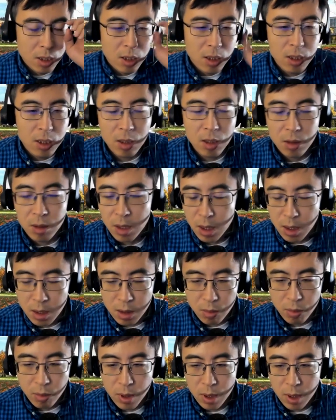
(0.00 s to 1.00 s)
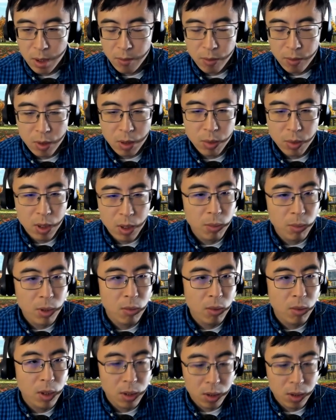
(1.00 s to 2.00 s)
So let's wait for probably
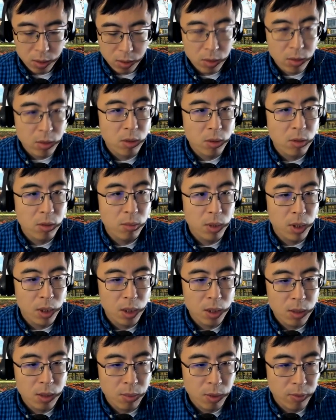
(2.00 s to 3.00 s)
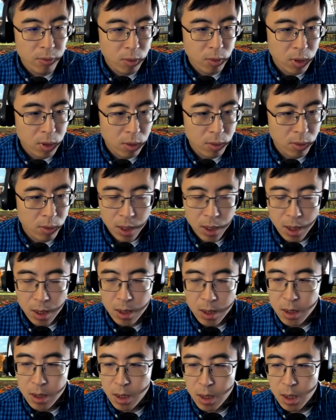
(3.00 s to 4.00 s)
1 or 2 minutes before we
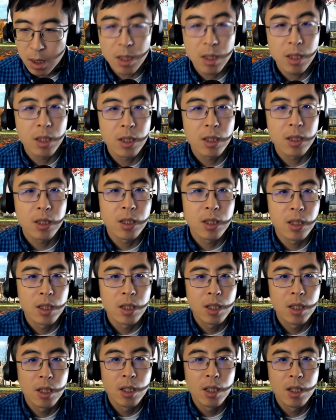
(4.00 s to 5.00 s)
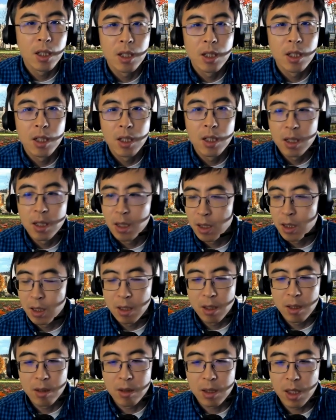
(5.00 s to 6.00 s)
get started.
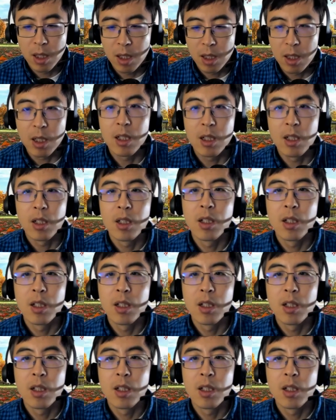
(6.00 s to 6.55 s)
Okay.